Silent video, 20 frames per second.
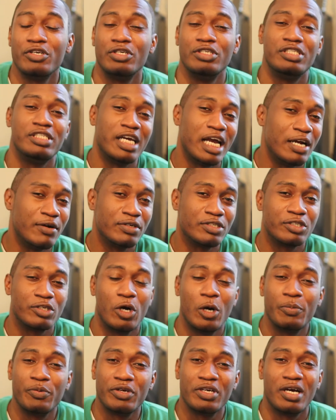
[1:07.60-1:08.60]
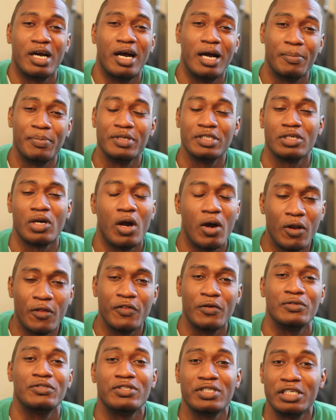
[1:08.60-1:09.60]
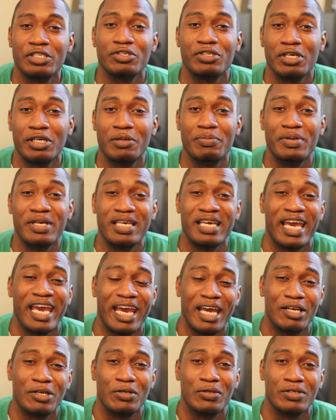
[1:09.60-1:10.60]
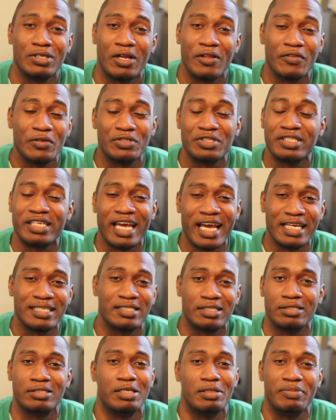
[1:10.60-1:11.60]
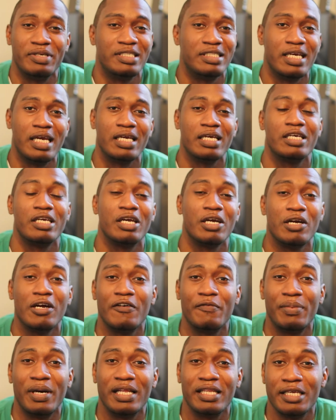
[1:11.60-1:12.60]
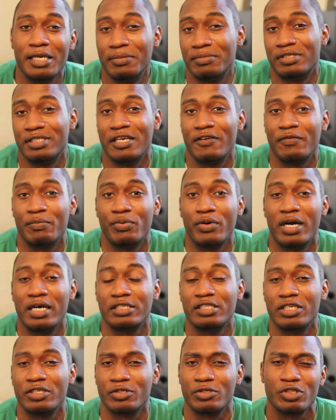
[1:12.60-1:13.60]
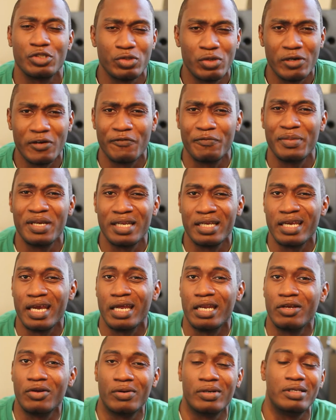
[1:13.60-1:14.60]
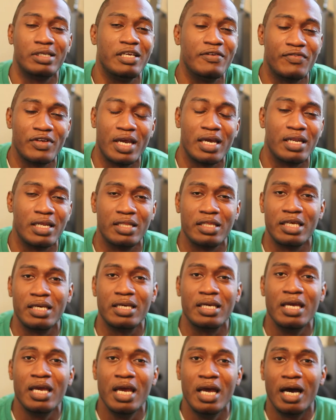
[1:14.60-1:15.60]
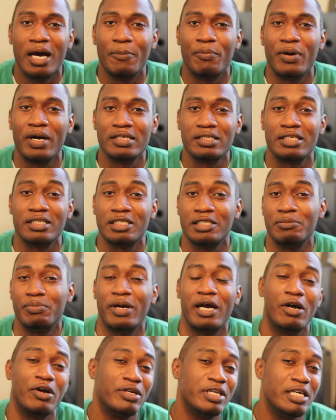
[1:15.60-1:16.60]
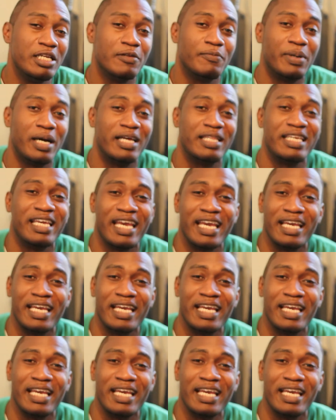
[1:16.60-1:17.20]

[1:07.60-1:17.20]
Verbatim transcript: your gyroscope, your compass, all of those things are going to be handled, all those tasks are going to be taken care of by the M7 processor, sort of mitigating or alleviating the processing power needed by the